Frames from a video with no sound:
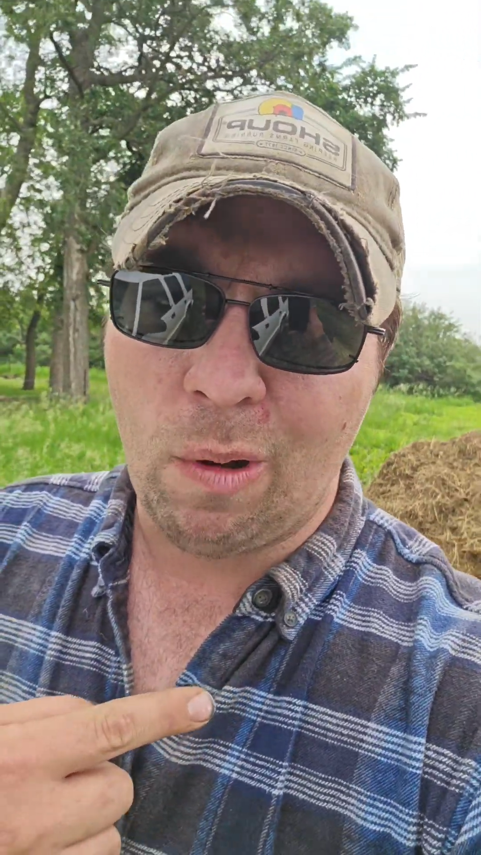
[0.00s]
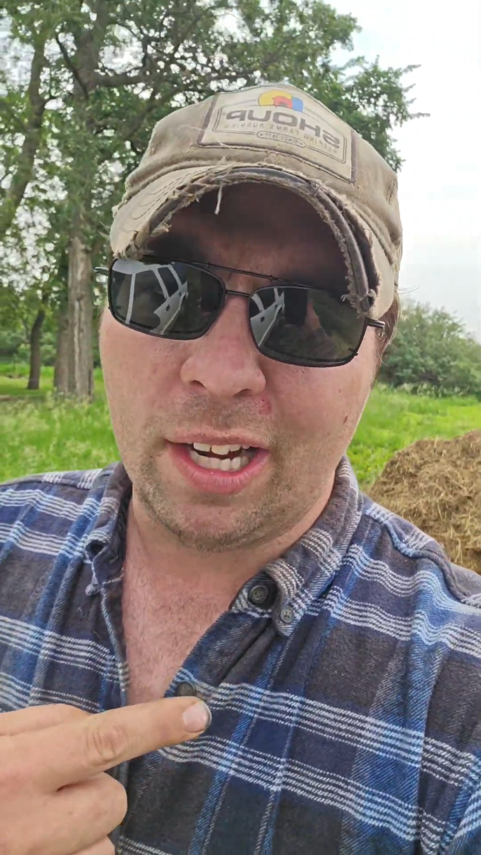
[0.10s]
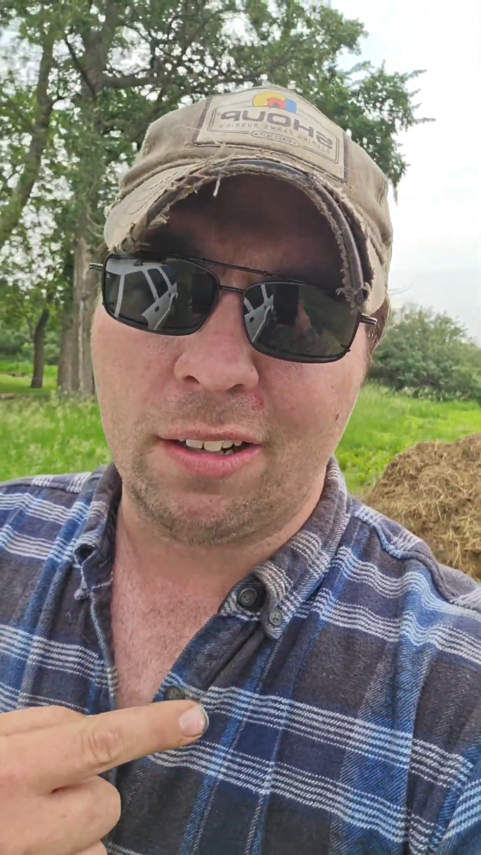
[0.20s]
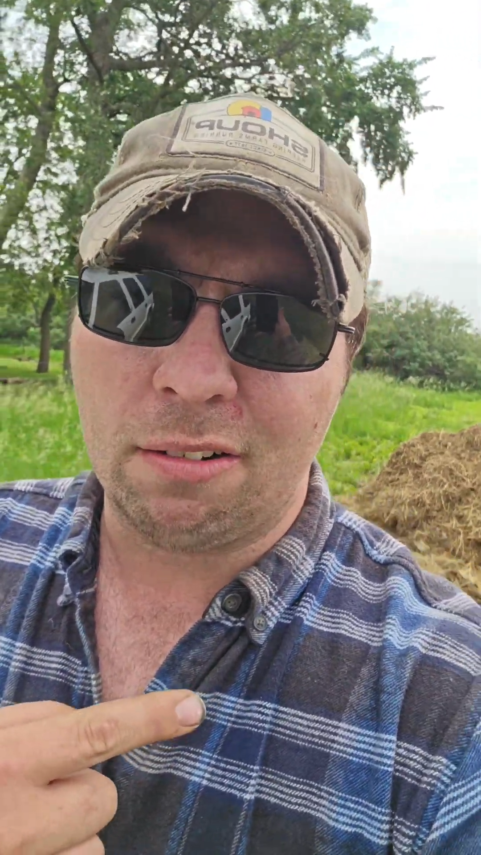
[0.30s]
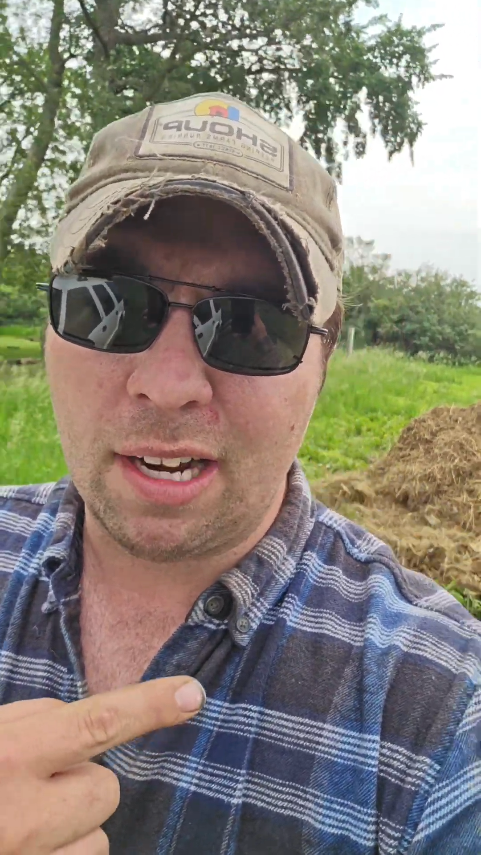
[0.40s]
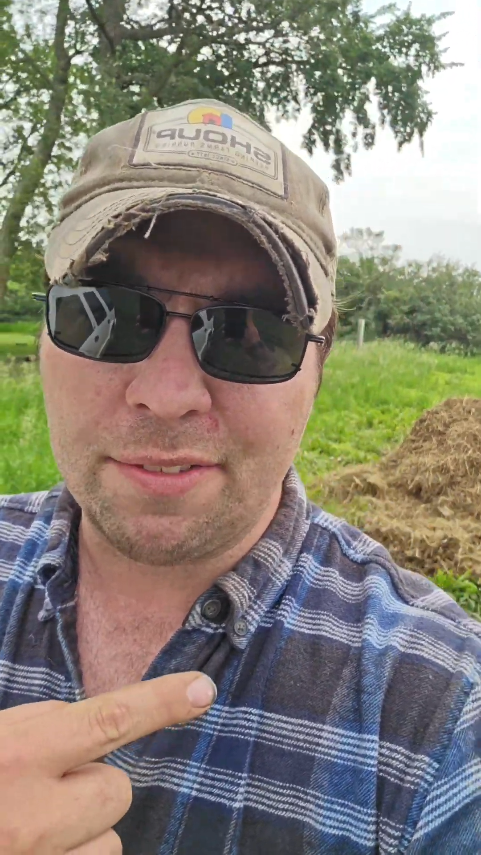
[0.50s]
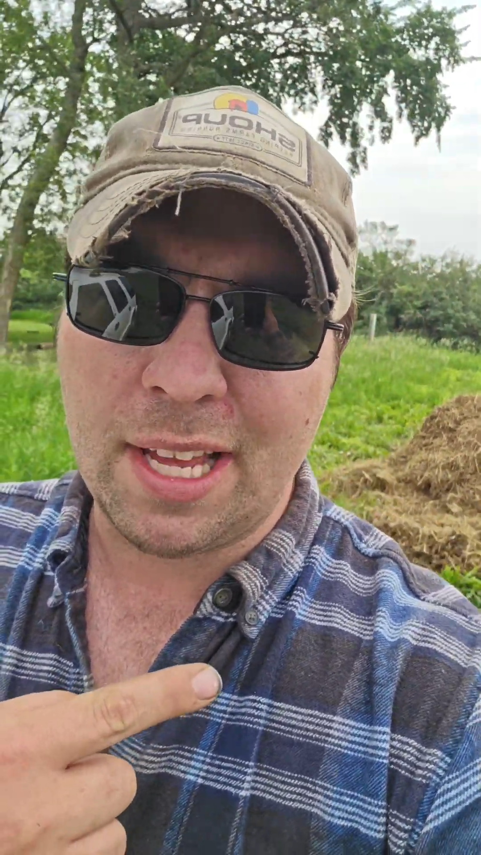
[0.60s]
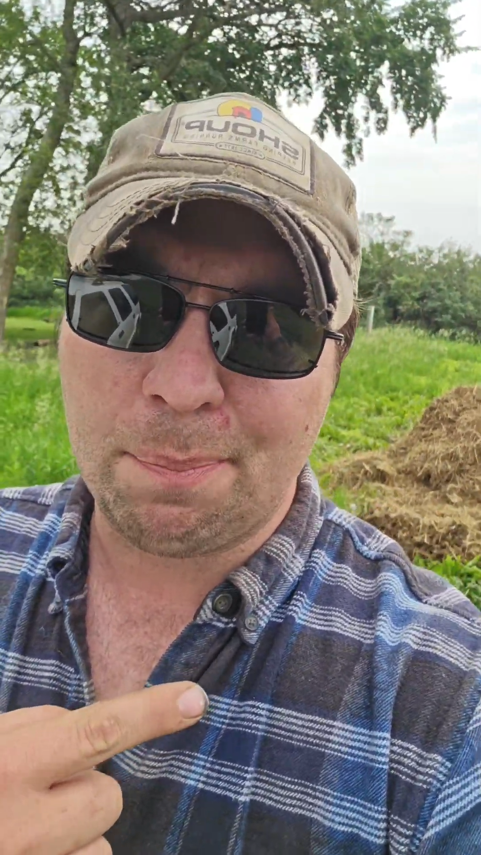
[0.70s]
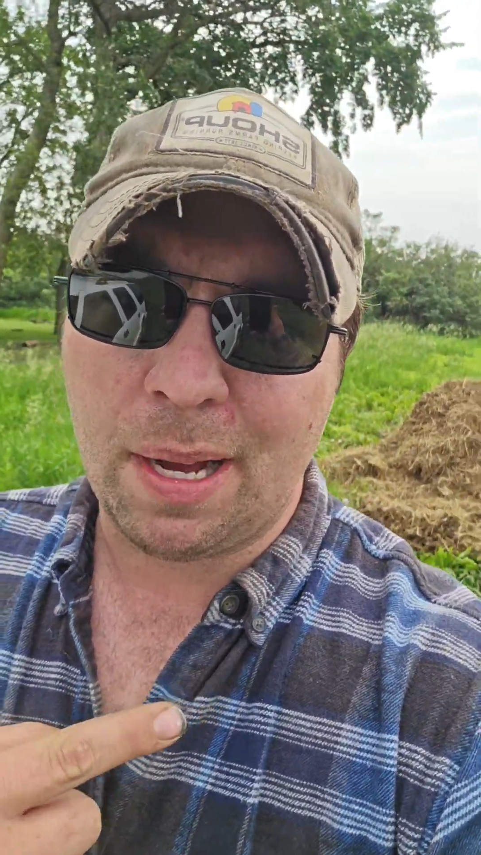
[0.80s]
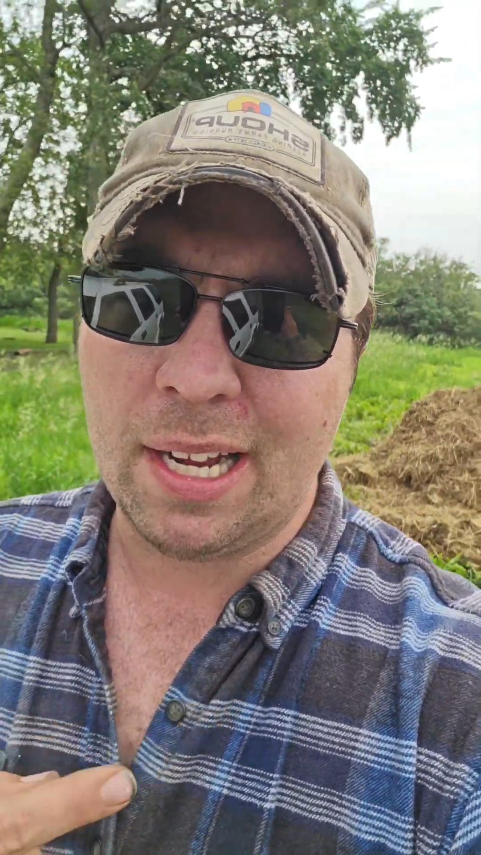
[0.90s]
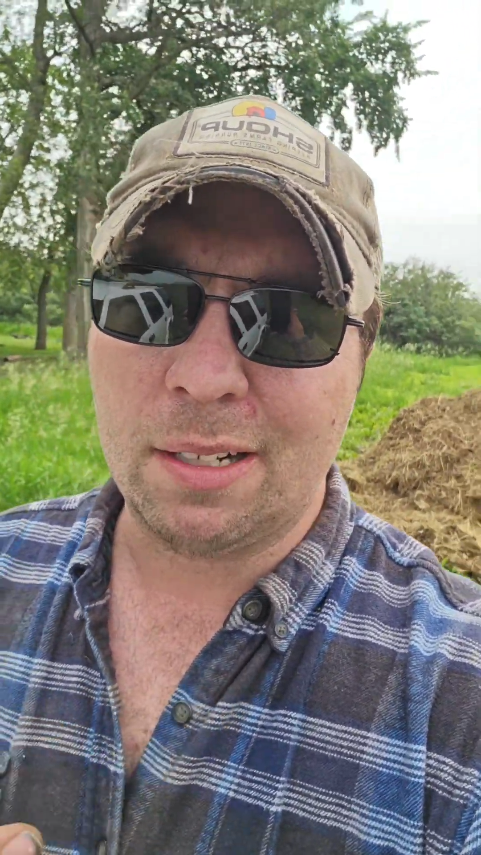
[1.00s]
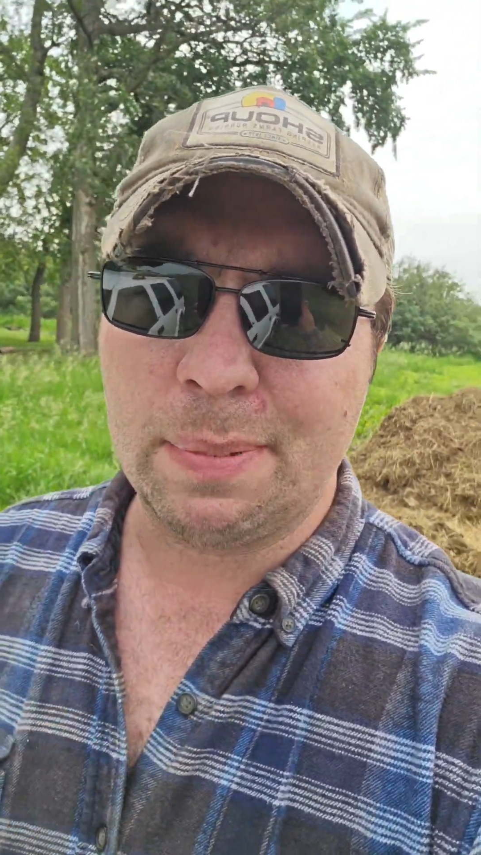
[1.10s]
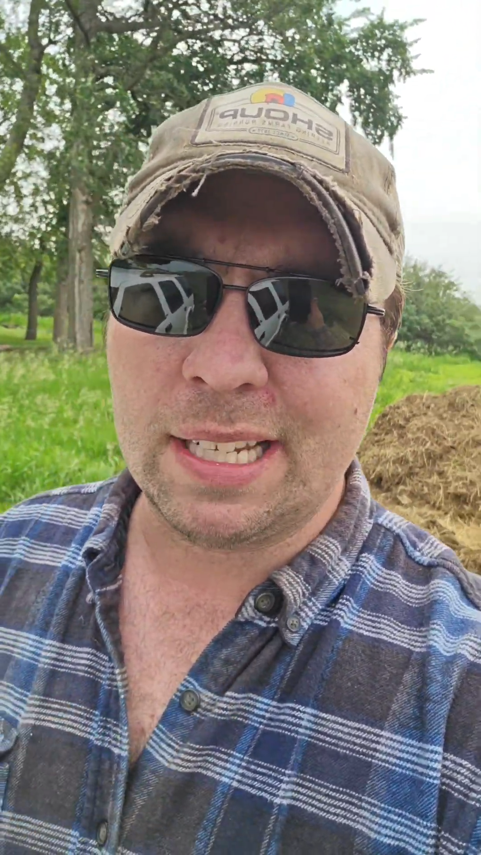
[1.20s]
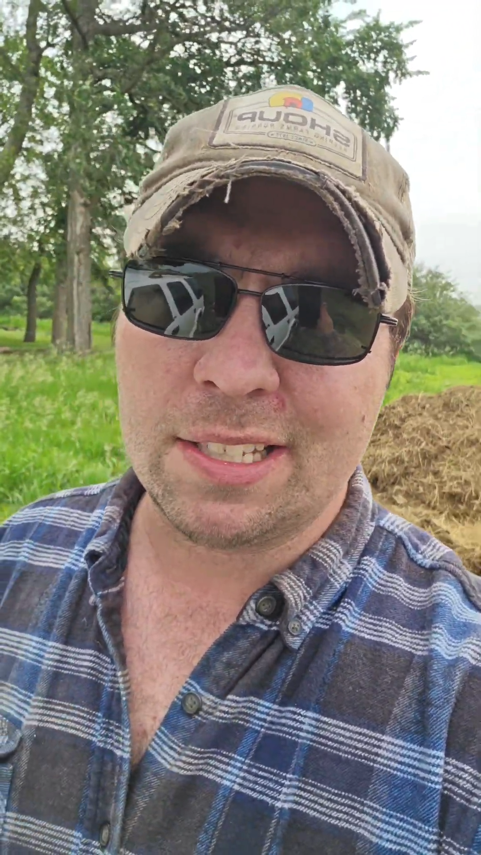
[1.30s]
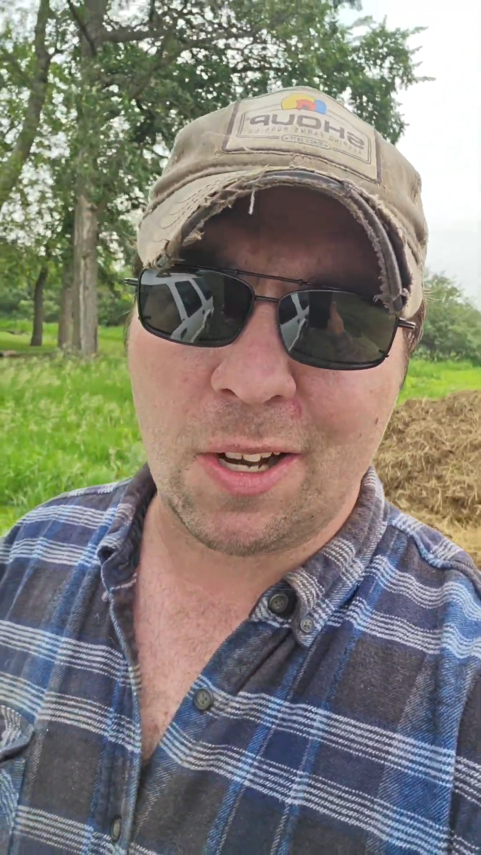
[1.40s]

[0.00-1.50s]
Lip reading: wire around that pile because